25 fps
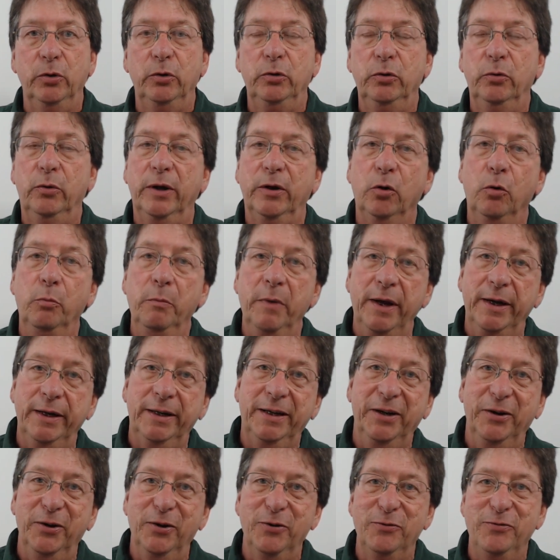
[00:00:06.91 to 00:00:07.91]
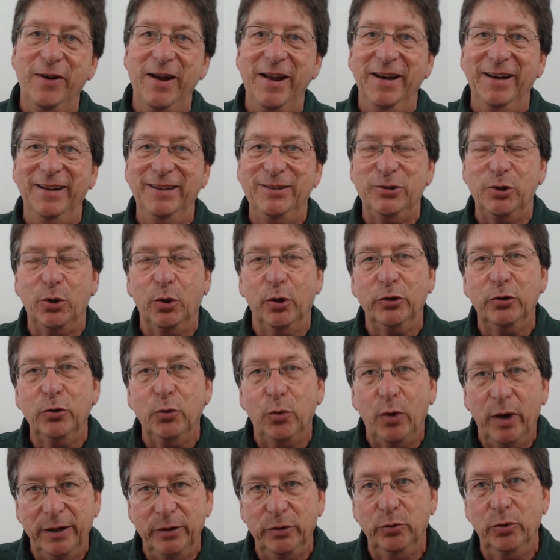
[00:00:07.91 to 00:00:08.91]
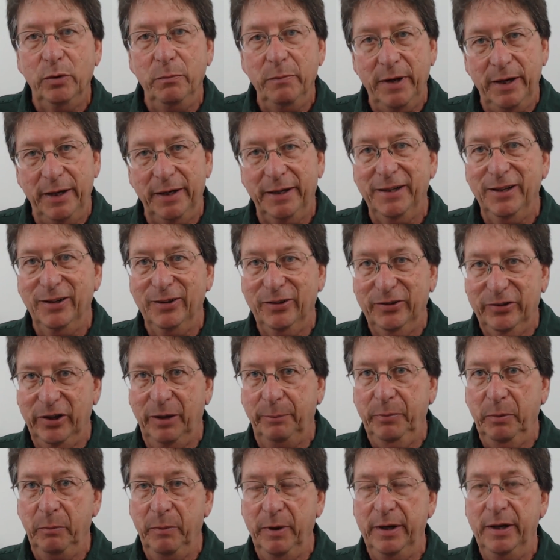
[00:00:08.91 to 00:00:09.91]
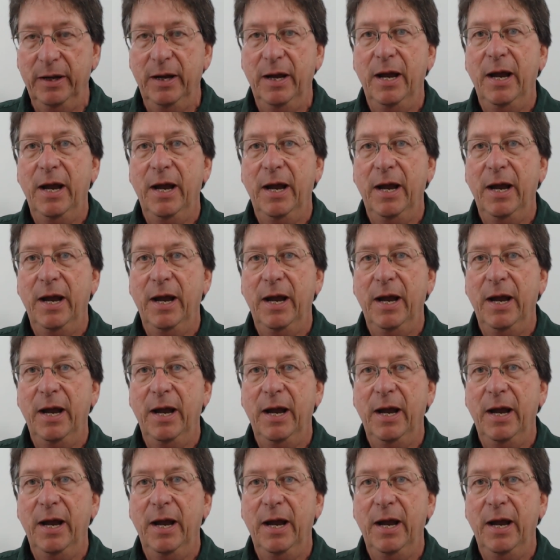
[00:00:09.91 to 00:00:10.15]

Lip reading: Do I go Medicare Advantage or do I do a Medicare Supplement?